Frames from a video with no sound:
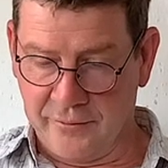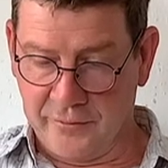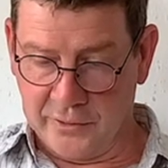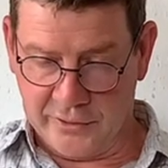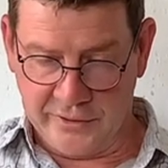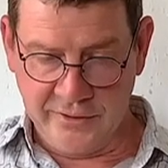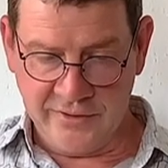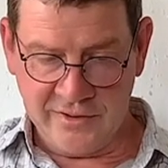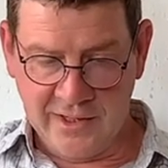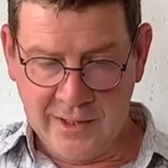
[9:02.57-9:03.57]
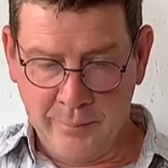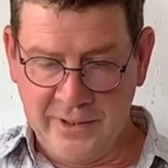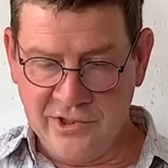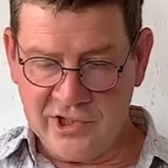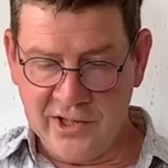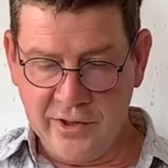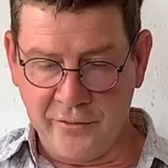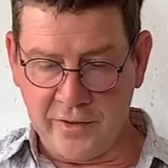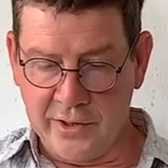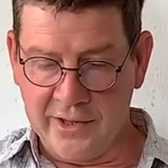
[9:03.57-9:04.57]
Flowers. Please share your
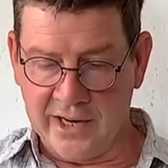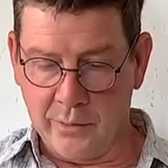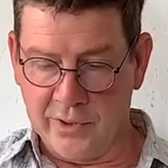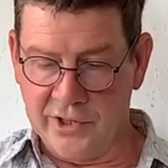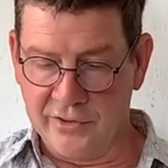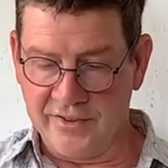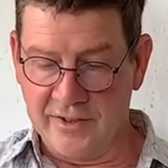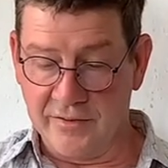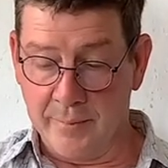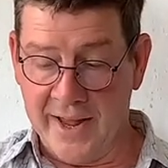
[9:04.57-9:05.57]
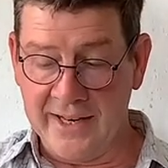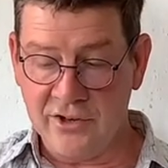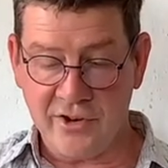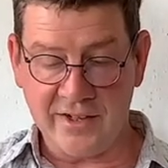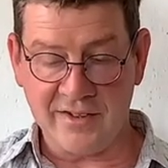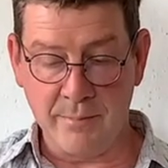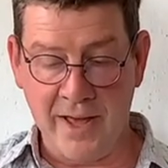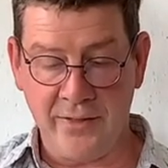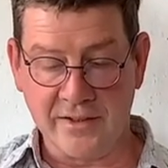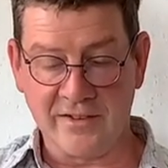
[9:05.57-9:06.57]
flower care when you receive them. Any tricks and
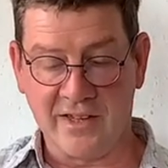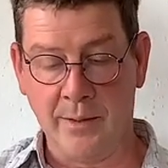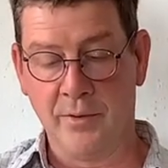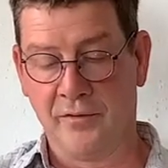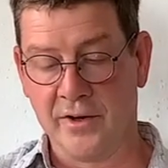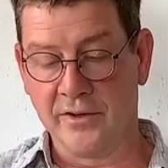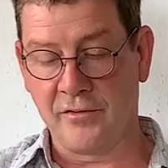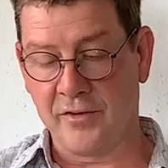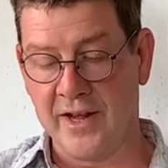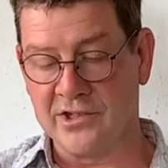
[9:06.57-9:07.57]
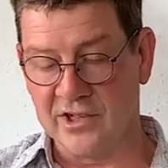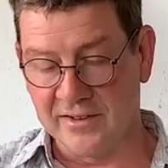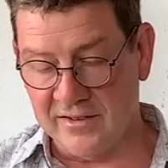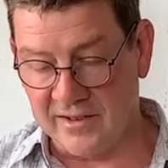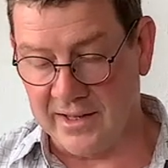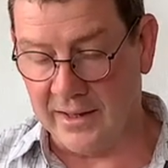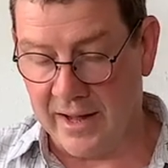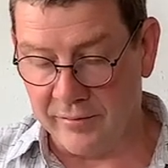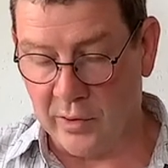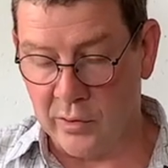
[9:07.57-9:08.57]
methods to keep your flowers fresh and stay
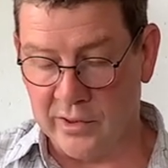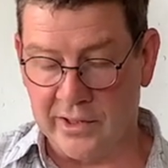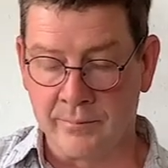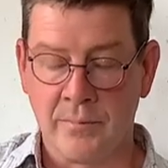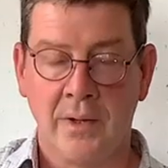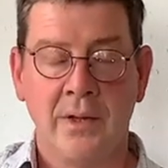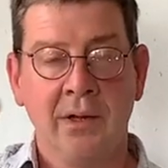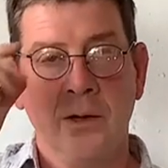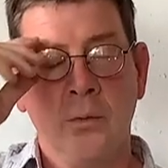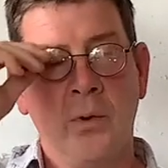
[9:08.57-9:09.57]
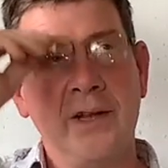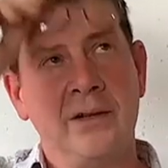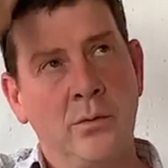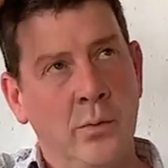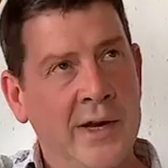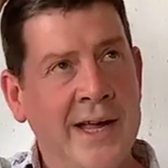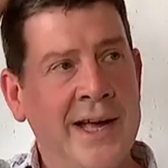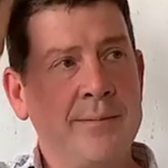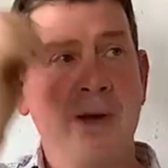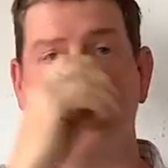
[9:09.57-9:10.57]
alive longer? Well, when I
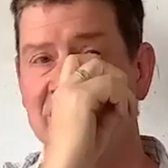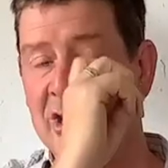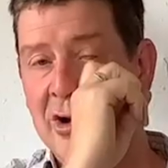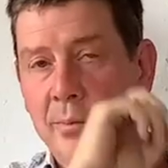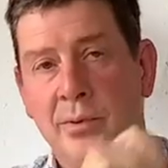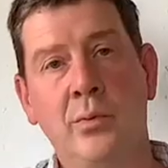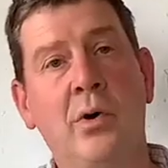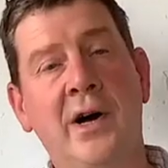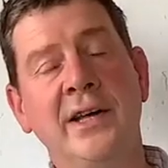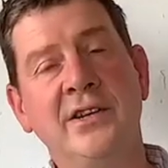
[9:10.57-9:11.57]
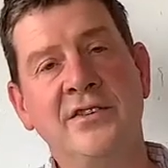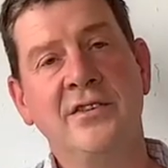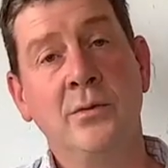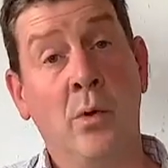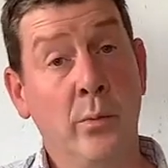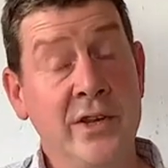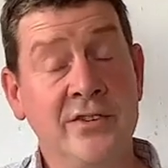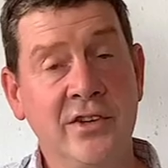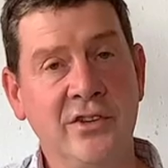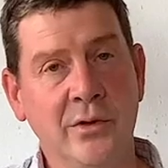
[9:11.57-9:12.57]
had my shop, what I used, what we
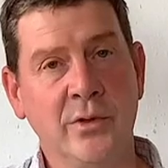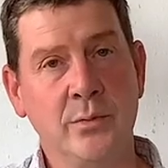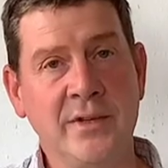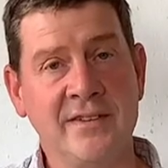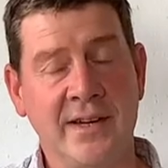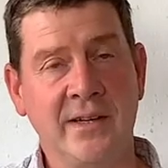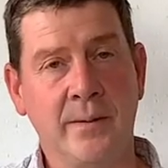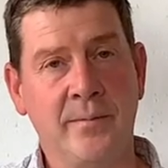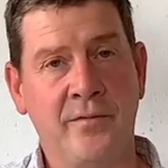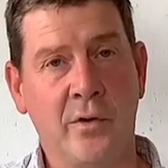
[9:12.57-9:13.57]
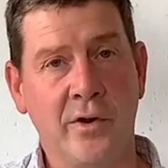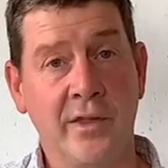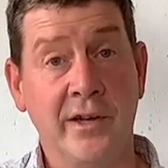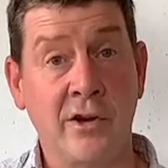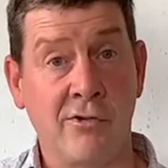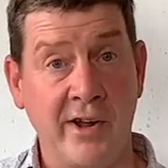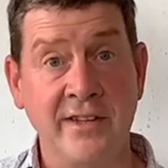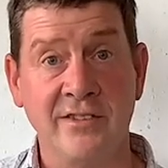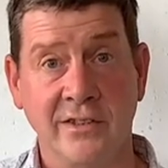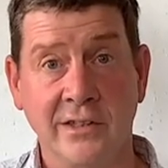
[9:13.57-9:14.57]
used to do was we signed up for the
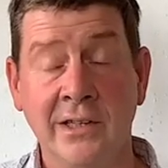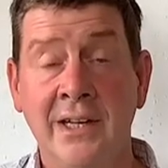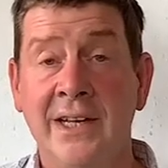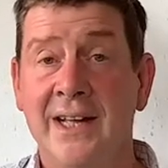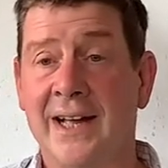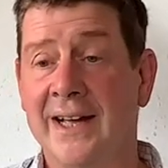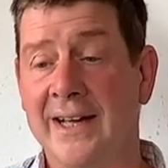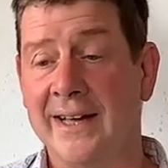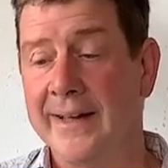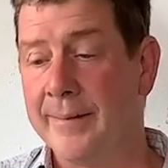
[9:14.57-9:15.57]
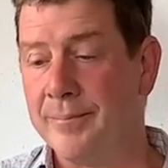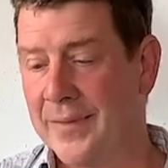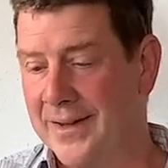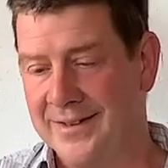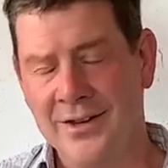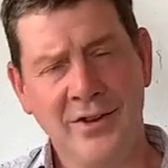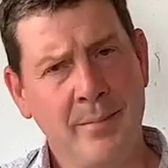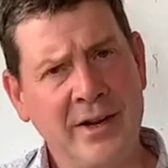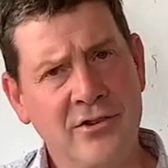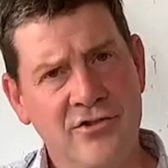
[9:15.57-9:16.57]
Chrysal, um, you know, the
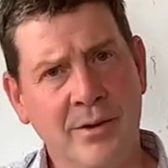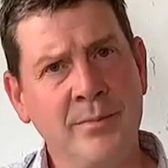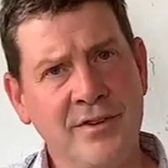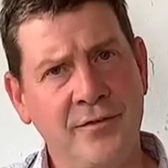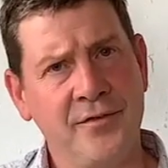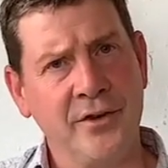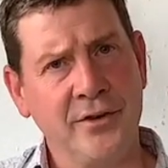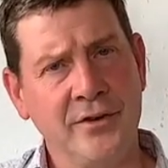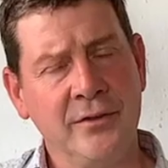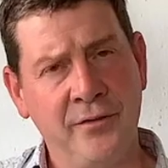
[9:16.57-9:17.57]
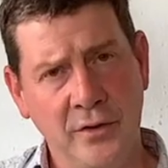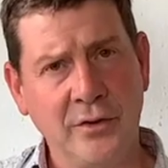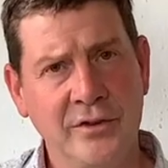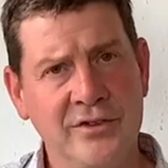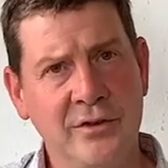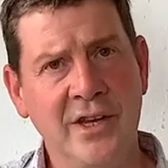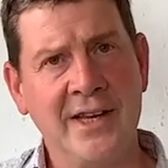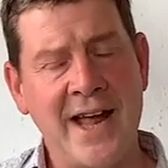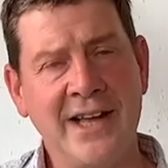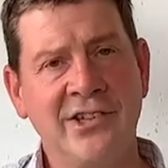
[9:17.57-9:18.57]
big drums of fruit, food. So you
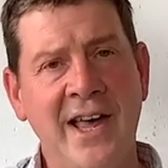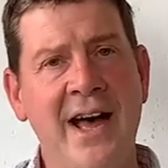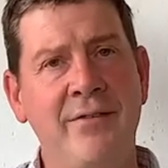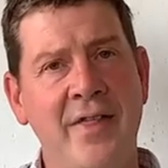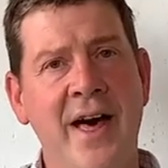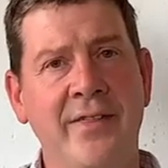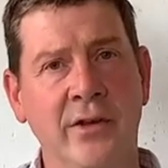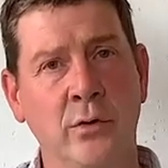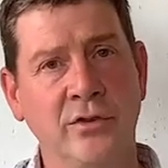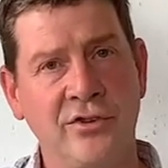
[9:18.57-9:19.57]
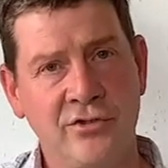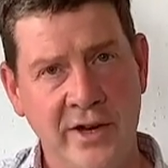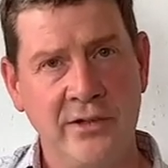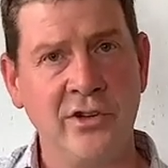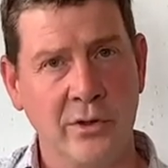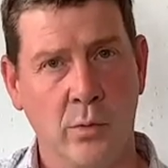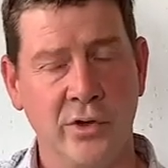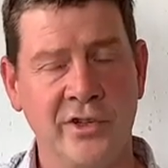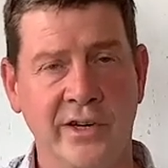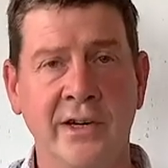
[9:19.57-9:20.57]
can actually have that that goes straight into your
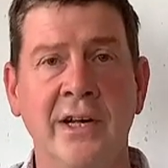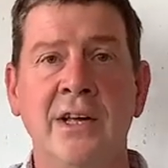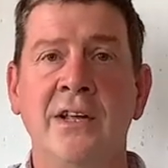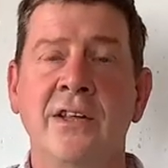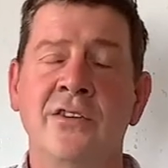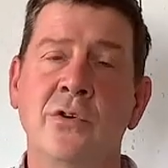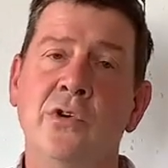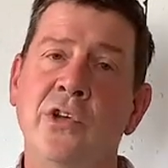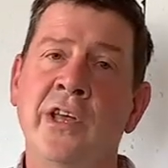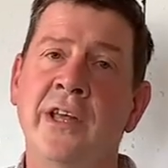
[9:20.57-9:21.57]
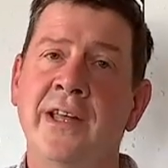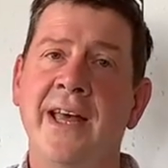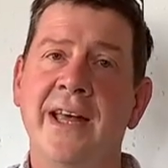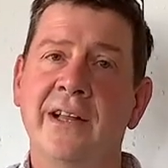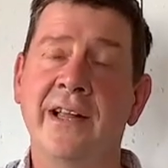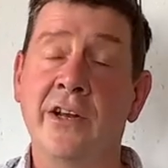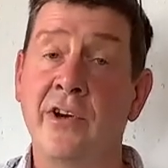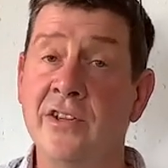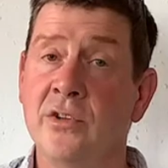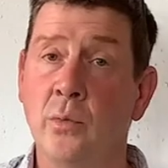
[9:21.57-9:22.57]
water. So you can get like
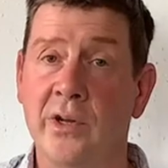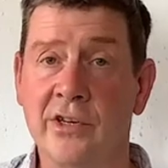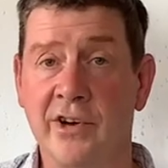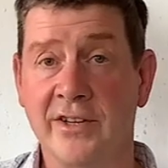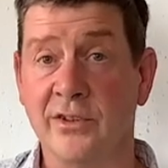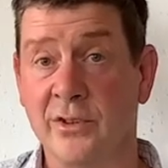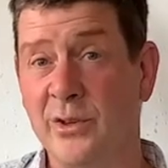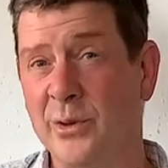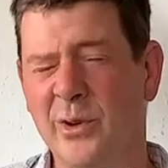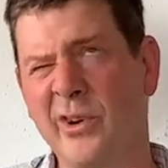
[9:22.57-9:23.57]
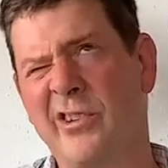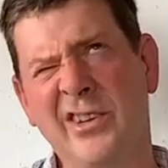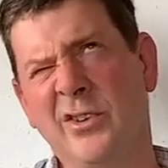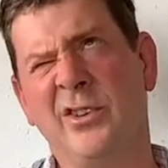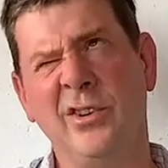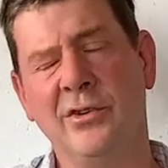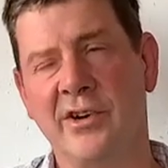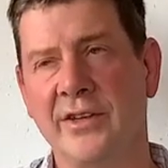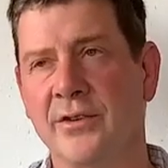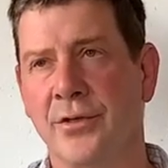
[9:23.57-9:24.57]
Chrysal one, Chrysal two, or Chrysal two,
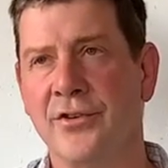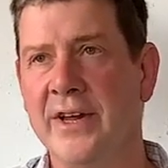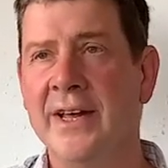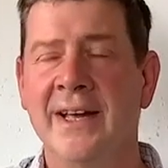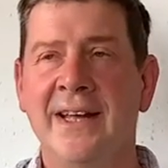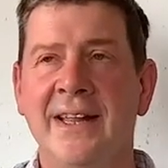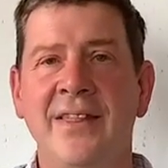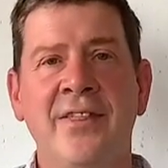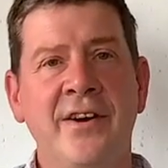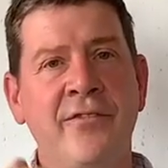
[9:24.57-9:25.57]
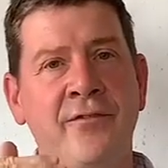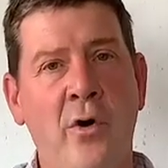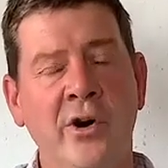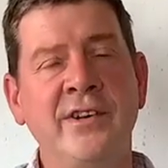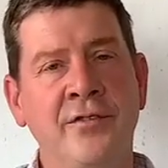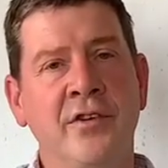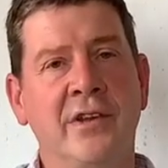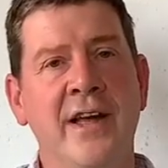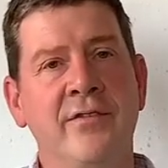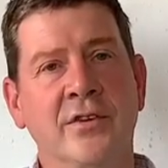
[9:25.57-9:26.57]
Chrysal three. There are four
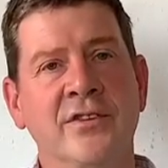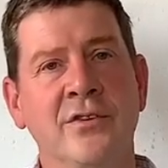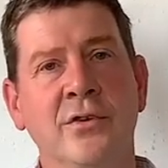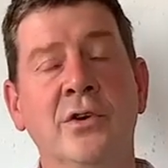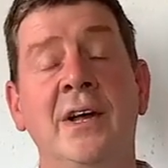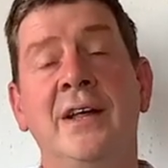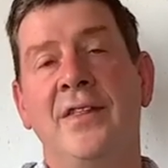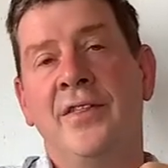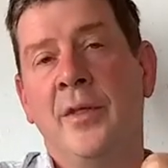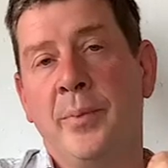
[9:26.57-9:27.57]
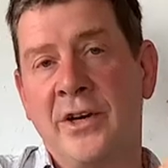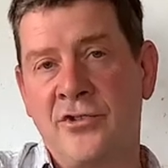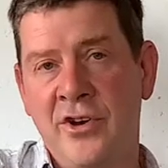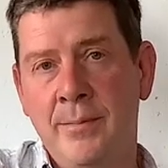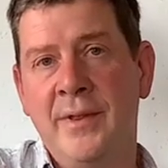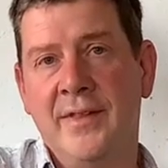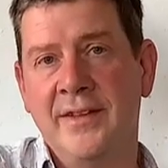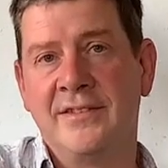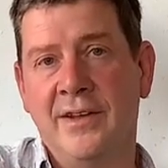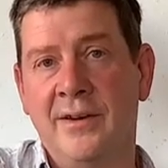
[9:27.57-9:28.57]
different levels. So there'll be a treatment
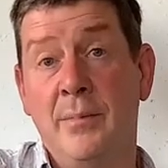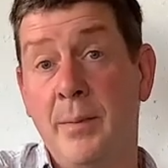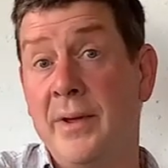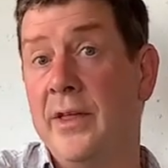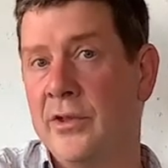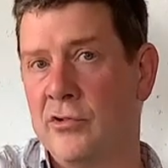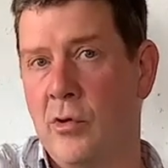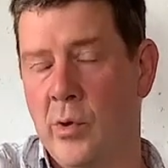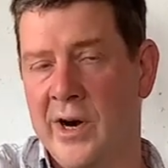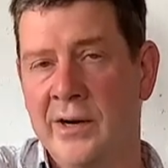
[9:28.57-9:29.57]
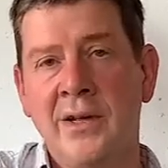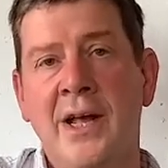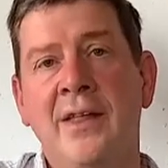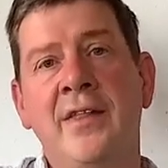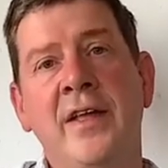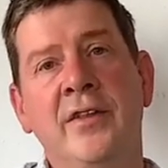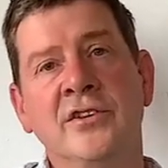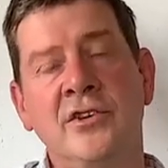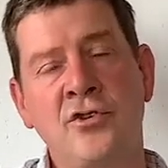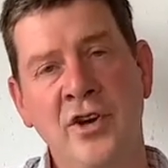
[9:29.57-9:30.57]
that's done maybe at the grower. Then
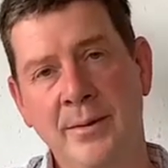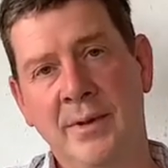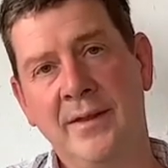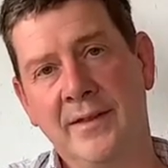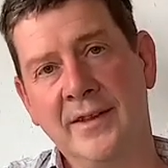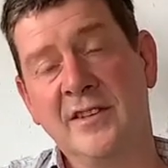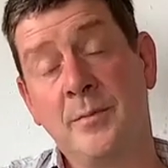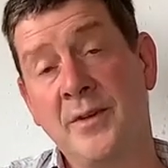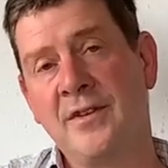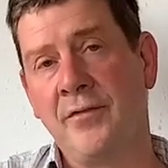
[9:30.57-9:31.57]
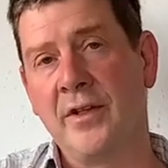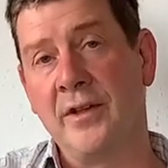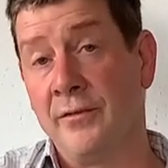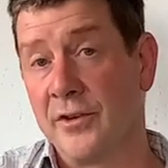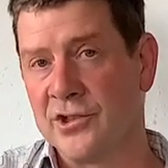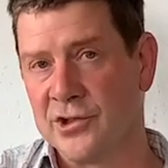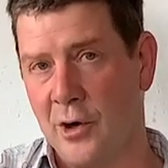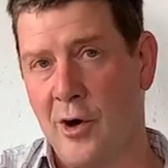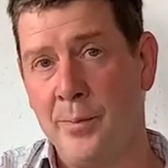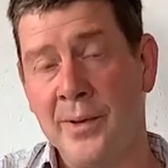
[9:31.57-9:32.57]
there's a treatment that's specifically for
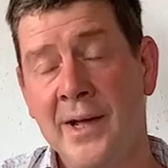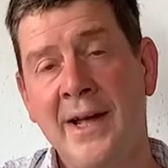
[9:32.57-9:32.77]
shop.